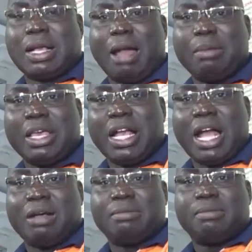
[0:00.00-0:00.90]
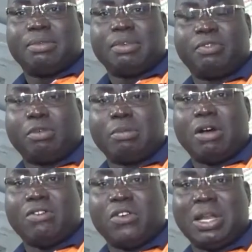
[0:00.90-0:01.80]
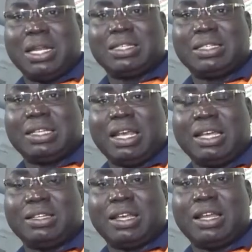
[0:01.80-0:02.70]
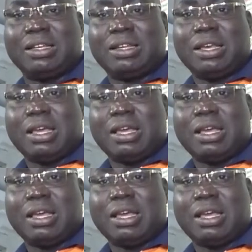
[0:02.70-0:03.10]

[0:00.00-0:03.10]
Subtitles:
coming up from our fallen state, and